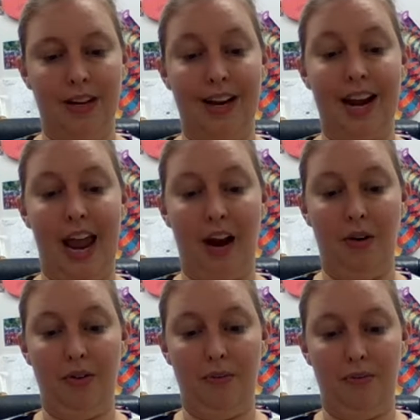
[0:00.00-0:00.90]

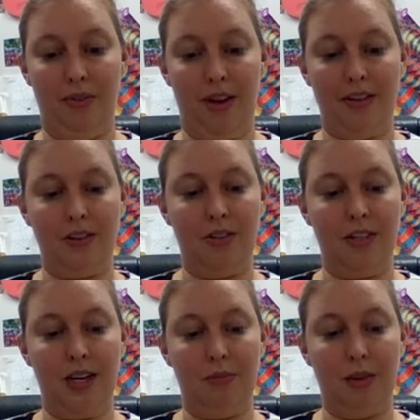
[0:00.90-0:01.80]
Now I saw the
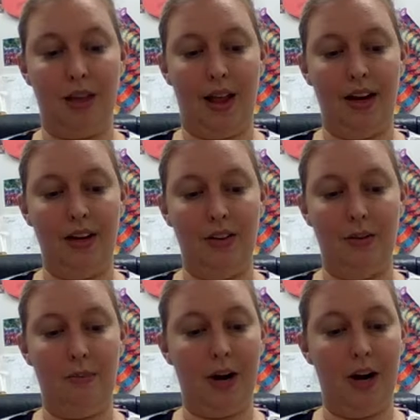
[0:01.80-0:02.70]
damp lying on
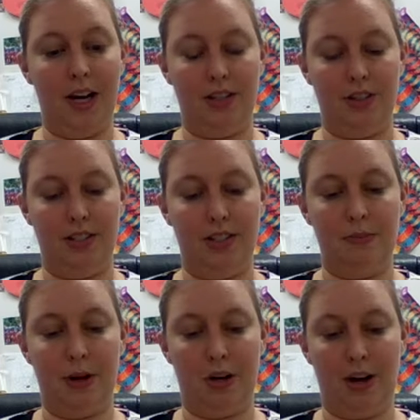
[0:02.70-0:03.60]
the bare hedges and
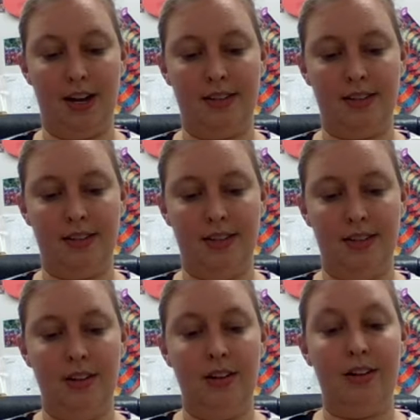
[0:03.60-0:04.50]
spare grass,
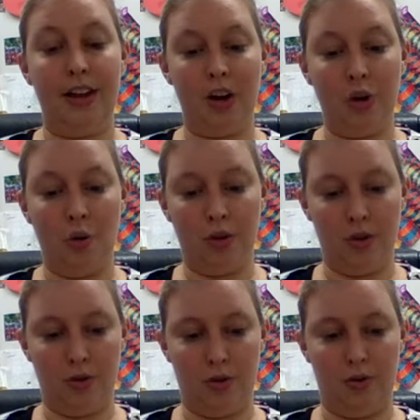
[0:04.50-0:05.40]
like a
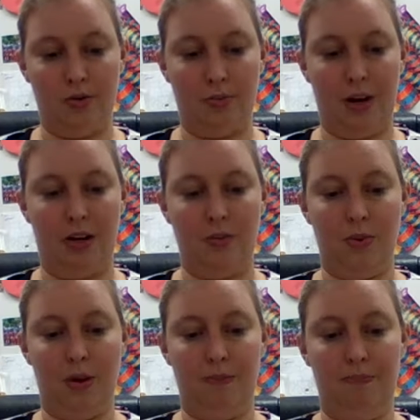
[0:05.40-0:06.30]
coarser sort of spider's
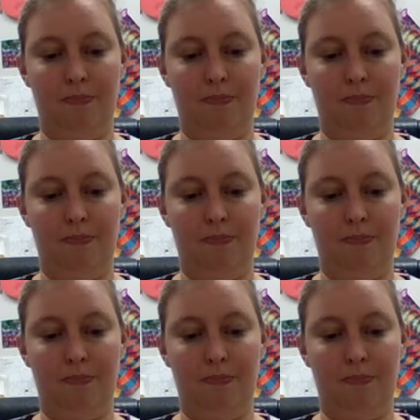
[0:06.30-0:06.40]
web,